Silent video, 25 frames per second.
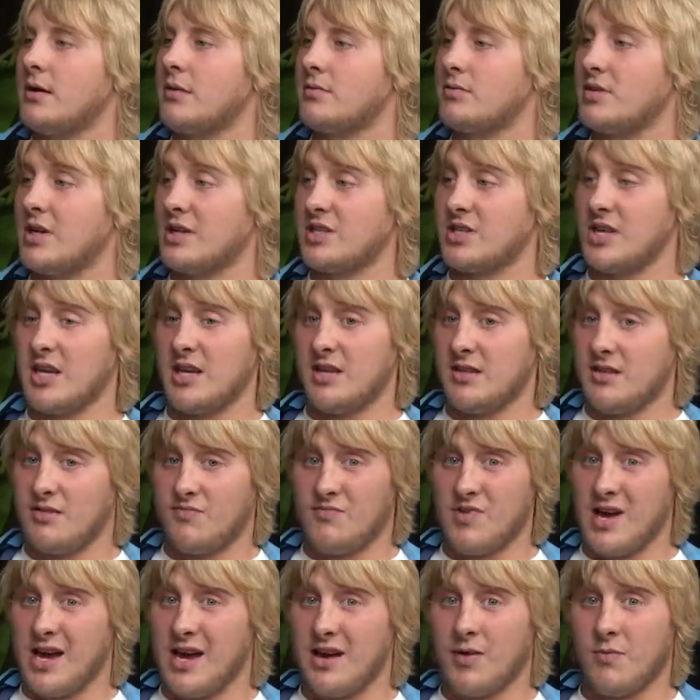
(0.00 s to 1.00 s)
I said
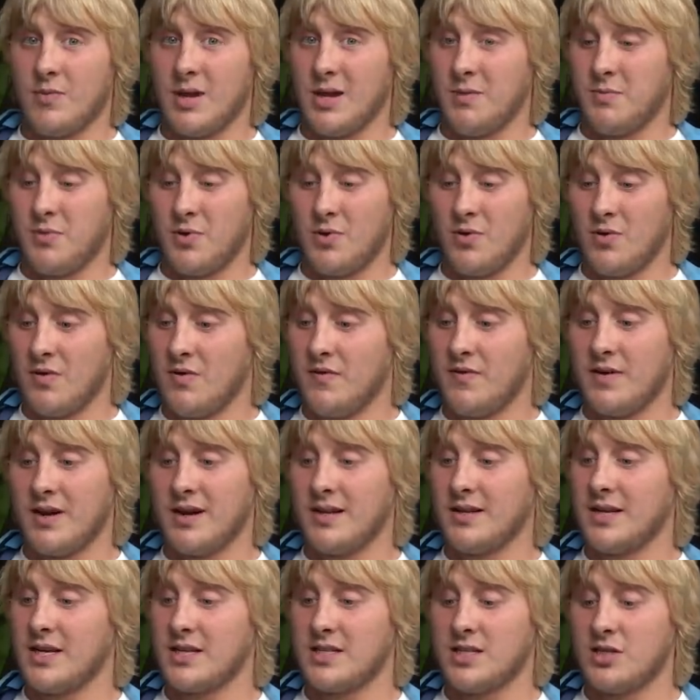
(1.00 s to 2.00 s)
right away, Bruno
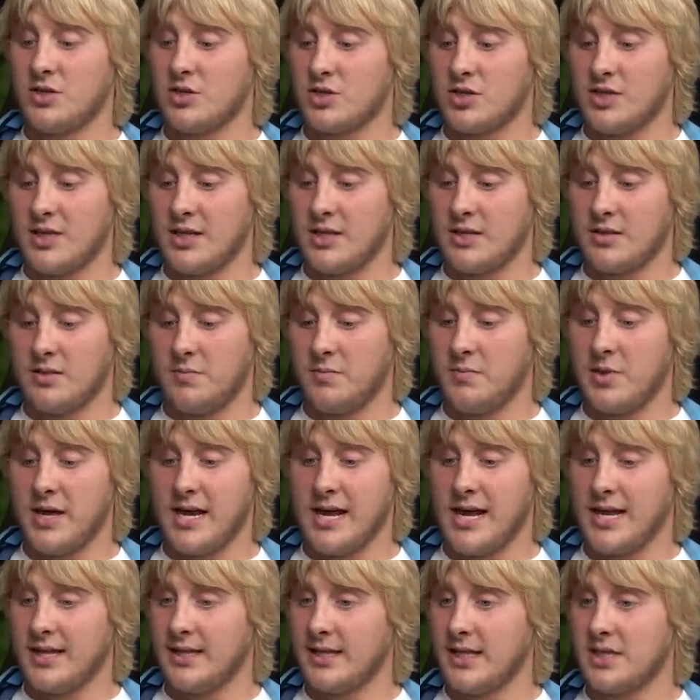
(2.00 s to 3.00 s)
Fernandes, he just needs
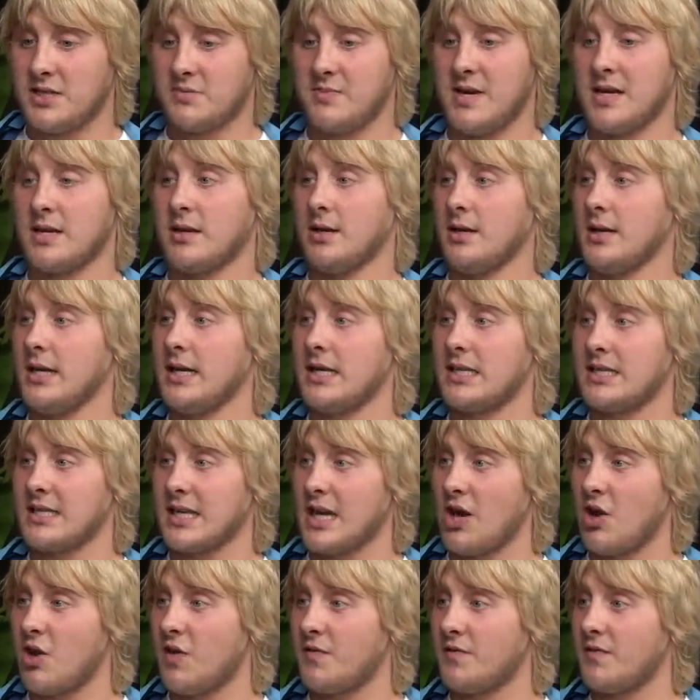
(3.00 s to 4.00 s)
Fernandes, man. Needs to
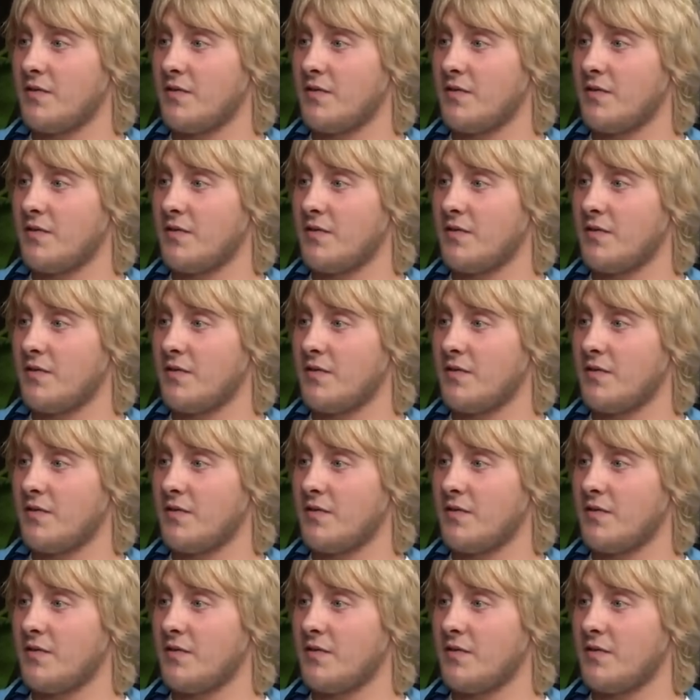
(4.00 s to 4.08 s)
get off the